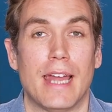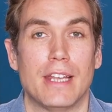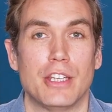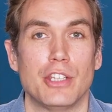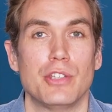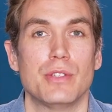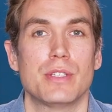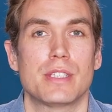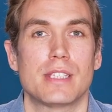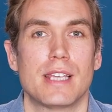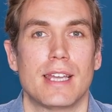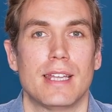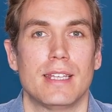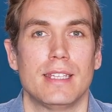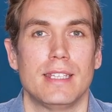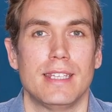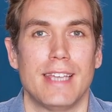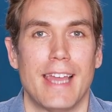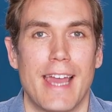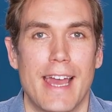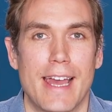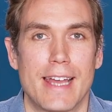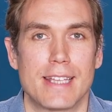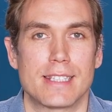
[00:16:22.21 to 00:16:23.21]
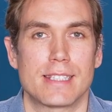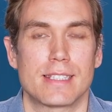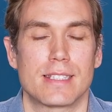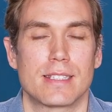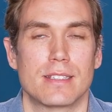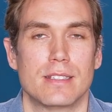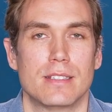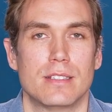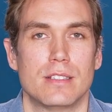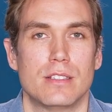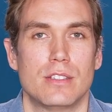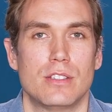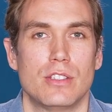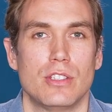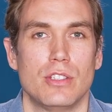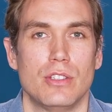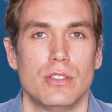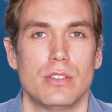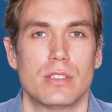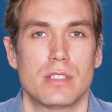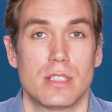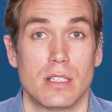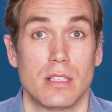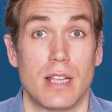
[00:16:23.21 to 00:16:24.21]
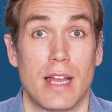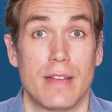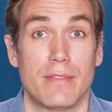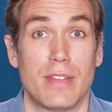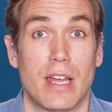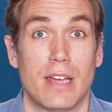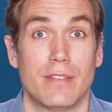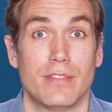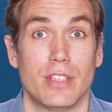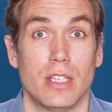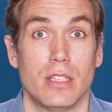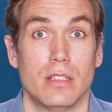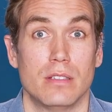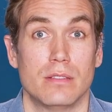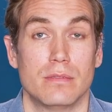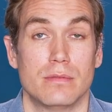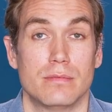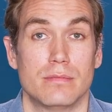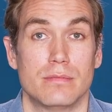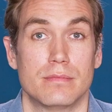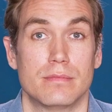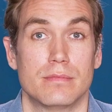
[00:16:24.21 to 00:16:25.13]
And you said yes. Do you still have that view?